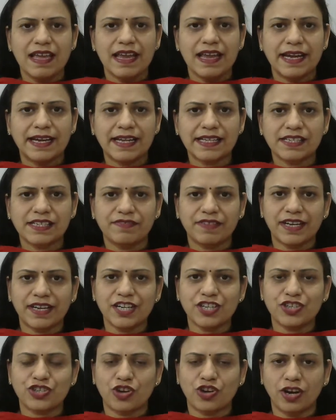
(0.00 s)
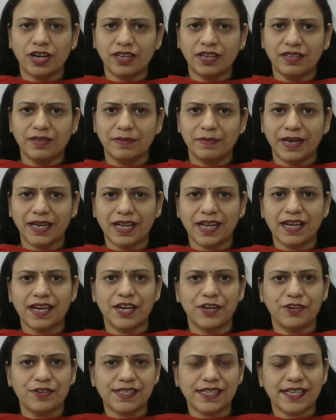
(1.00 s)
It is a very short but an
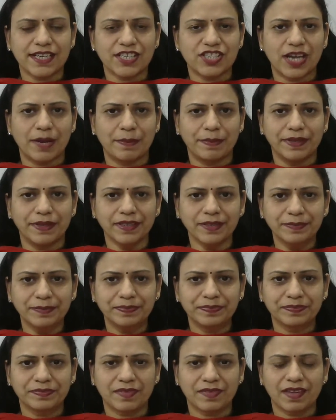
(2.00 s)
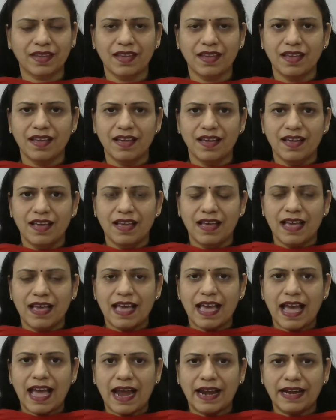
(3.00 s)
interesting chapter.
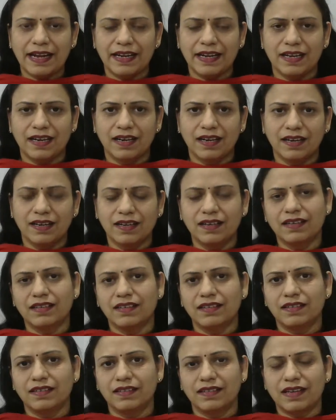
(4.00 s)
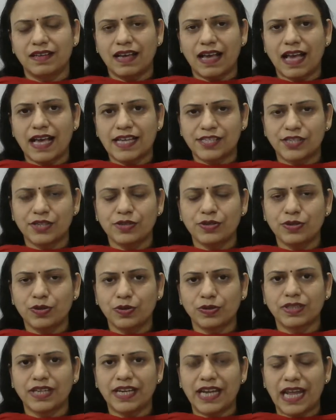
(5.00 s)
And as you
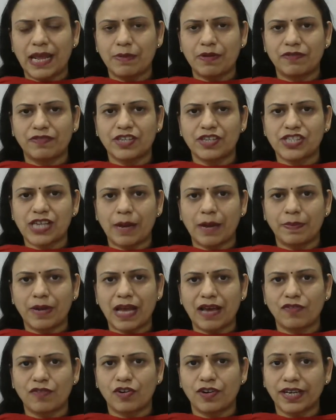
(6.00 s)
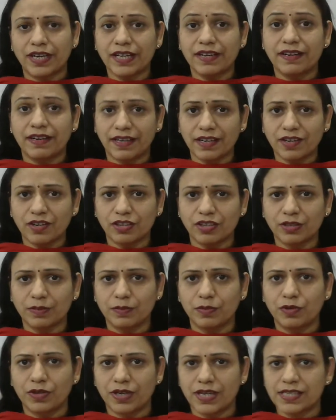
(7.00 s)
know, the name of the chapter I have already written on the
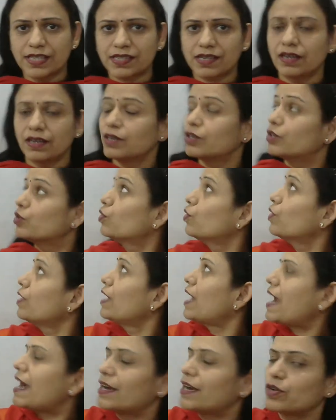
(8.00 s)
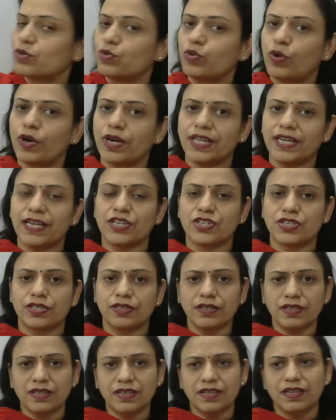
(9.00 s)
board is control and
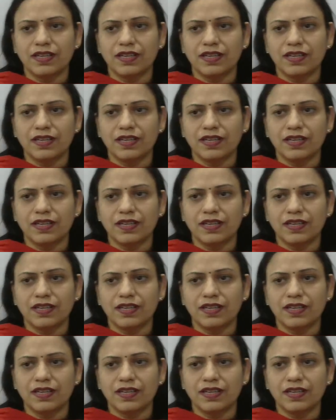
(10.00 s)
coordination.